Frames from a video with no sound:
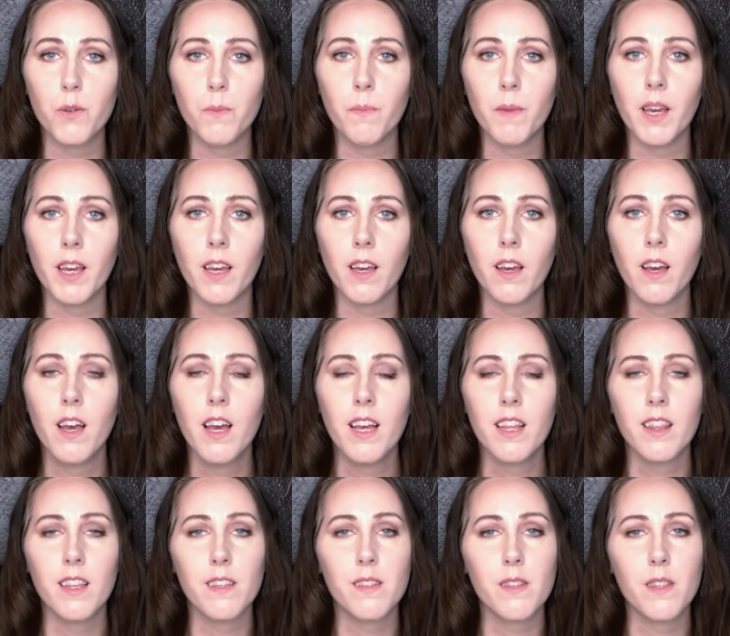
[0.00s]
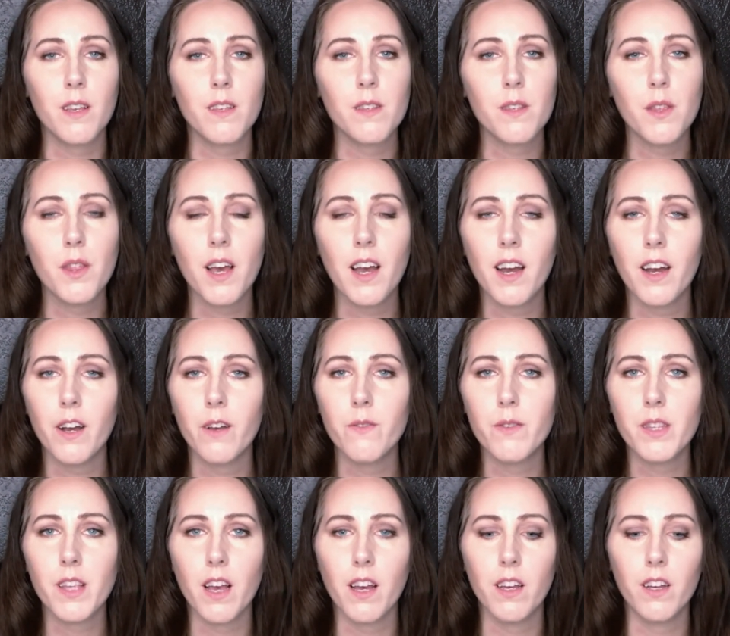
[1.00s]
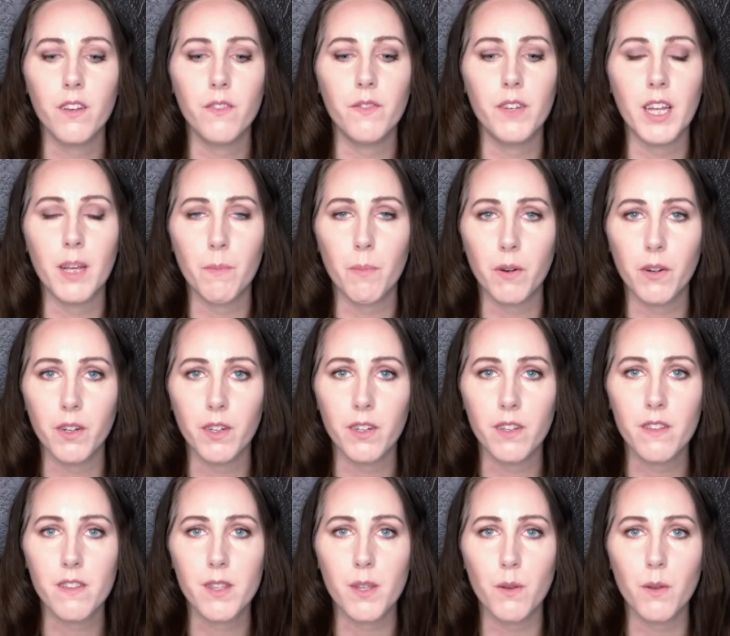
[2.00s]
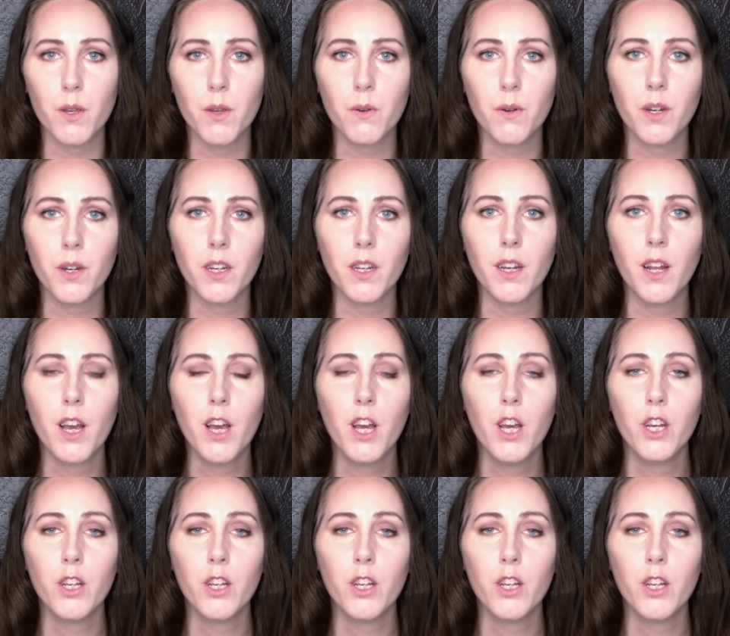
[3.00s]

this is also the house of neighborhoods, so you could